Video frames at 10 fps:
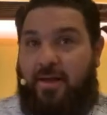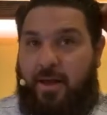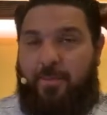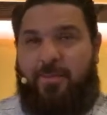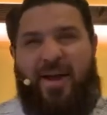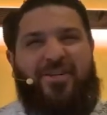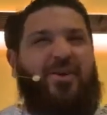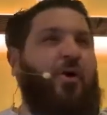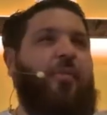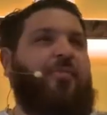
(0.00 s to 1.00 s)
I mean, my hair's
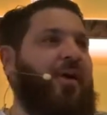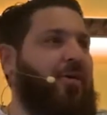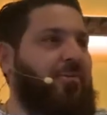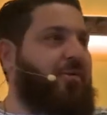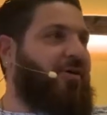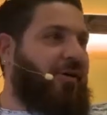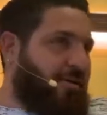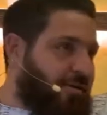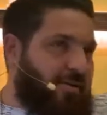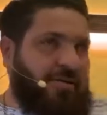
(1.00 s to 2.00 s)
combed; their hair would look
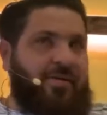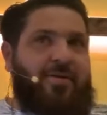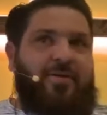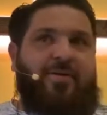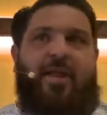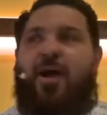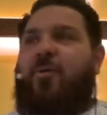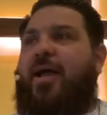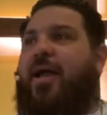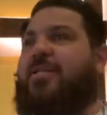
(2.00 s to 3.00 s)
all not
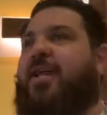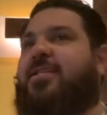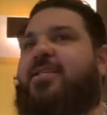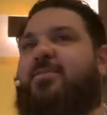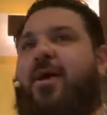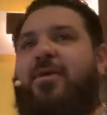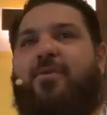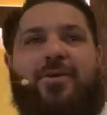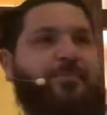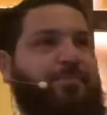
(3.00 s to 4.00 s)
quite as nice as mine, but.